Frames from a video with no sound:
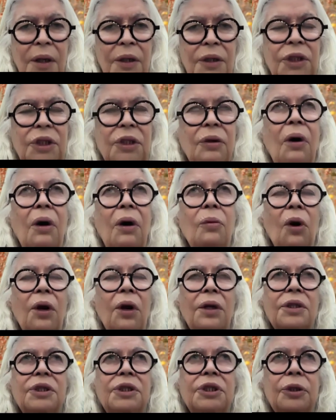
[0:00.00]
So I
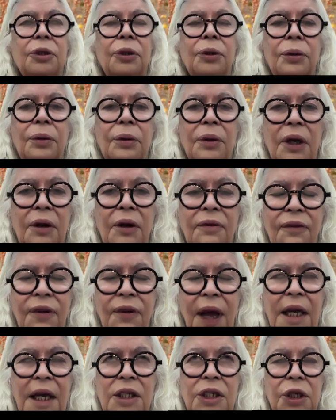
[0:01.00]
wanted to
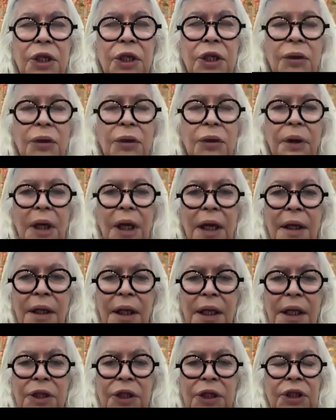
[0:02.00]
convey to you in
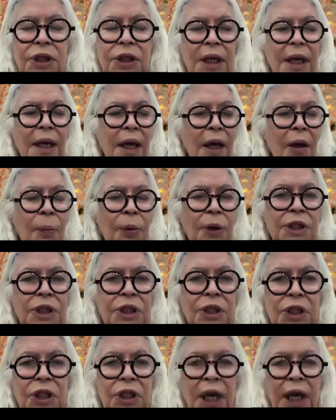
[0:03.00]
this
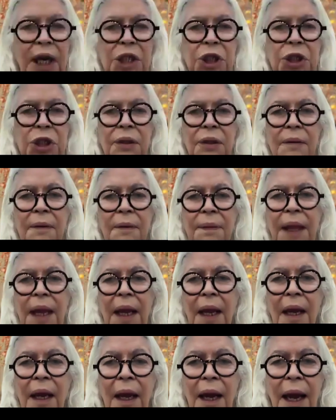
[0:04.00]
presentation
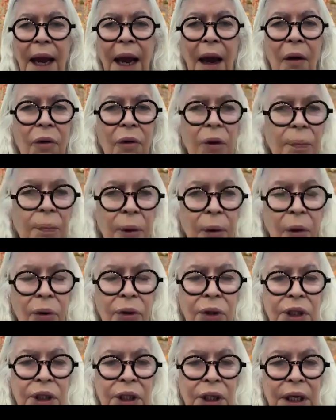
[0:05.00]
how
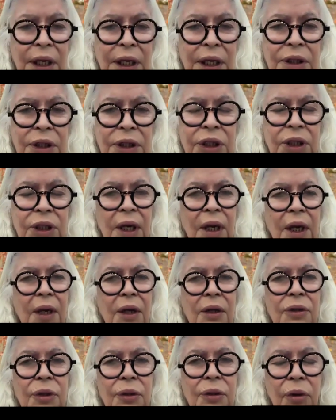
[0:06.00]
important it is
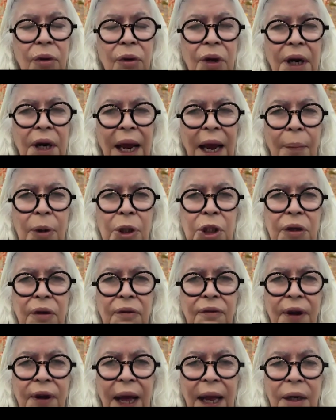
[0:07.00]
to look at
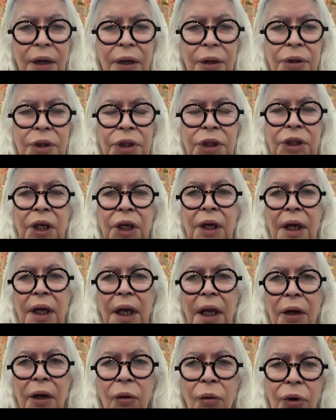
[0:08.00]
Aboriginal values
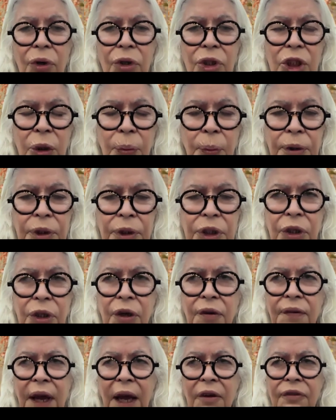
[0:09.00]
in order to
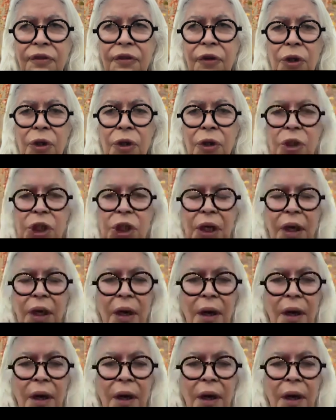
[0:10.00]
preserve our future.